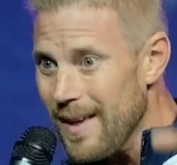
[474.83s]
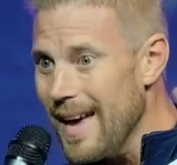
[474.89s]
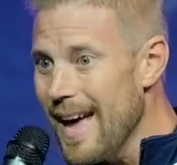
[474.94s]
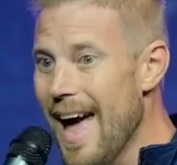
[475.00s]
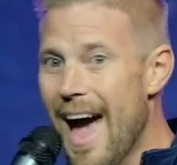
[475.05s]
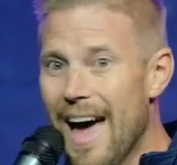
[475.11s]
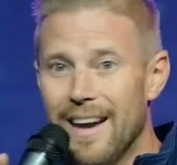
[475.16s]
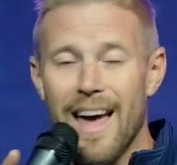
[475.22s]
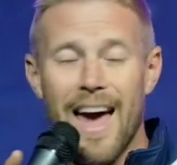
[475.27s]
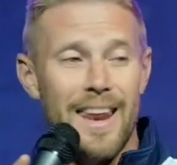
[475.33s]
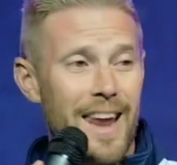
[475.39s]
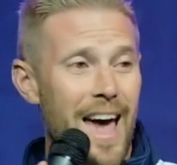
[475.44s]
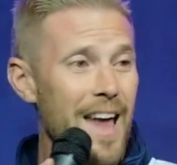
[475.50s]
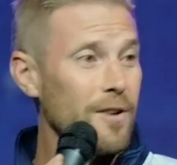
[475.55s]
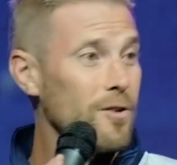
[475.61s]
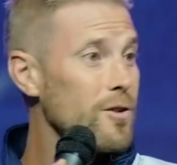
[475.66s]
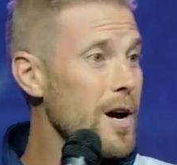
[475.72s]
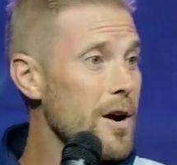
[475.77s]

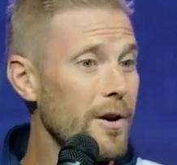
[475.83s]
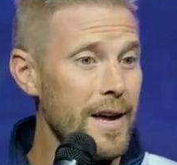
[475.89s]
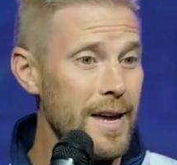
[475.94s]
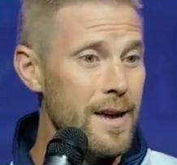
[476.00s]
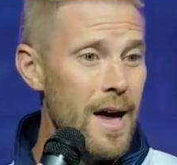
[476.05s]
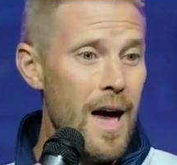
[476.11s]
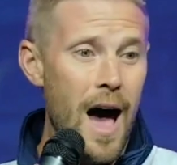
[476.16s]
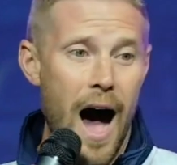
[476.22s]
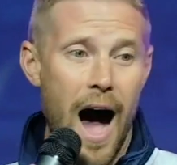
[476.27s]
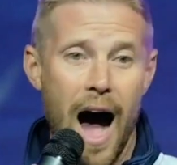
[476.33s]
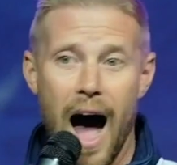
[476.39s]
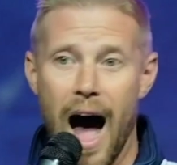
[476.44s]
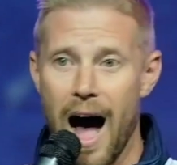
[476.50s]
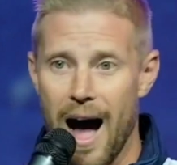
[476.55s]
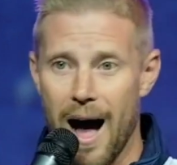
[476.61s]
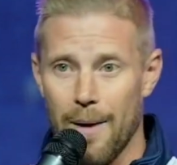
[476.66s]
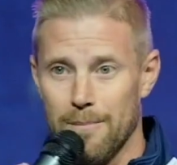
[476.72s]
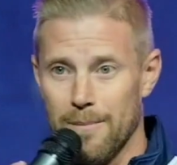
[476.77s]
And Lily,
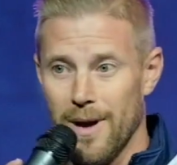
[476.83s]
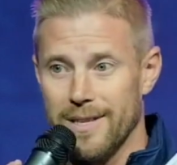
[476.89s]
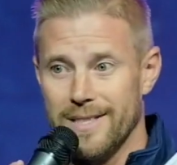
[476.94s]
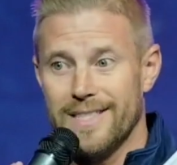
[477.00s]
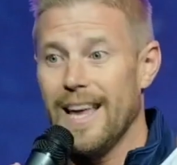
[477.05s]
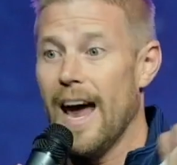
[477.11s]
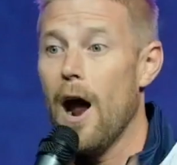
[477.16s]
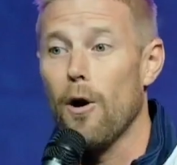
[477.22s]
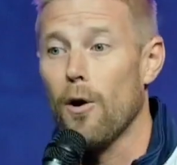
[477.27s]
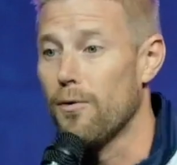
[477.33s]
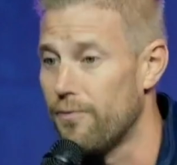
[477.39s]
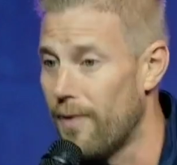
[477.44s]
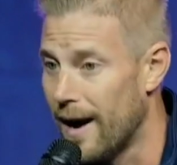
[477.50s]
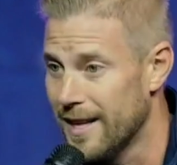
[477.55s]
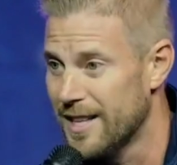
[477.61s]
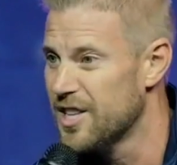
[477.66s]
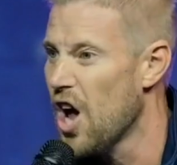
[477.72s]
terrified